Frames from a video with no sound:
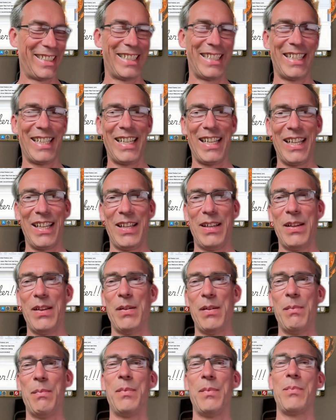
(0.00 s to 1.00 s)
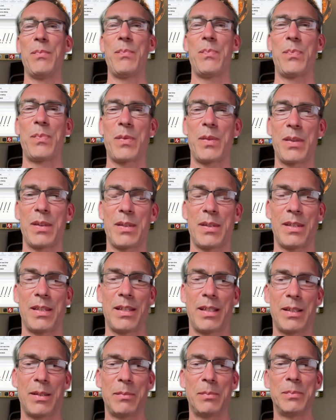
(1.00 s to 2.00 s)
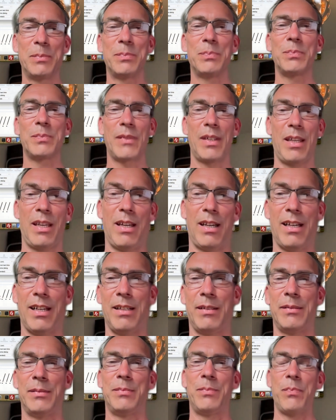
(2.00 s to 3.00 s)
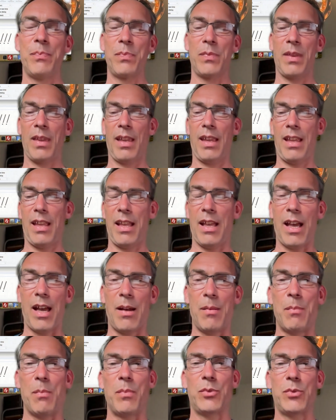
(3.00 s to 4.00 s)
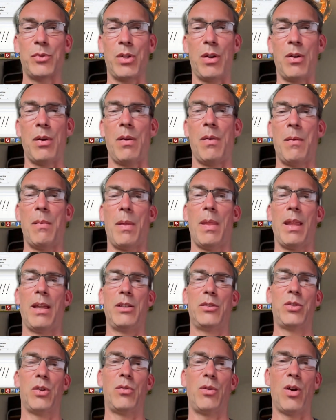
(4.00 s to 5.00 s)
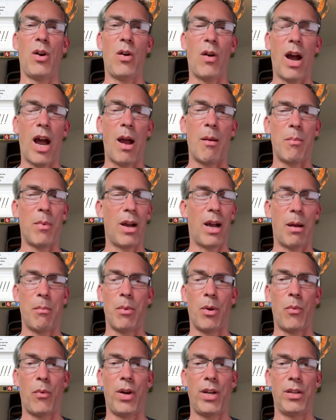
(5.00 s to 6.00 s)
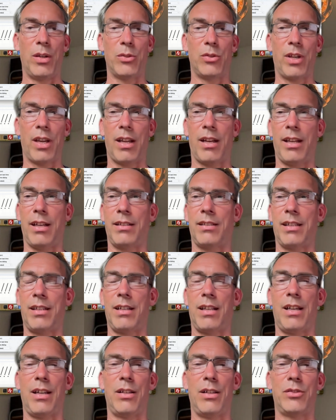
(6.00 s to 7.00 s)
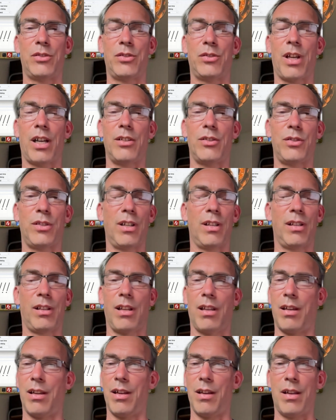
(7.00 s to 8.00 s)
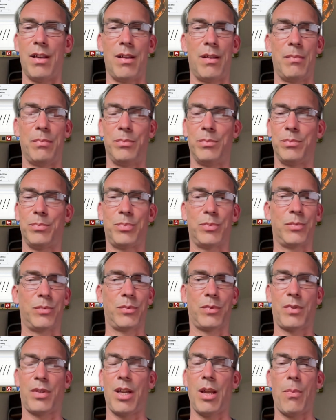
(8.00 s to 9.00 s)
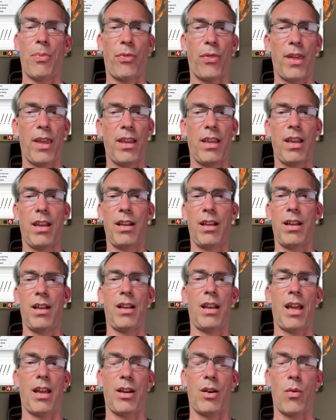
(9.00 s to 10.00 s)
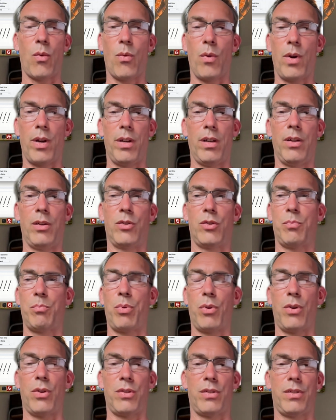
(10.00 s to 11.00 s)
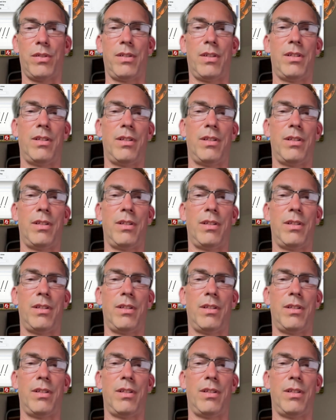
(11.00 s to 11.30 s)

So yeah, that happens sometimes. Yeah. So no, I'm a Windows addict, and I still keep thinking like a Windows person,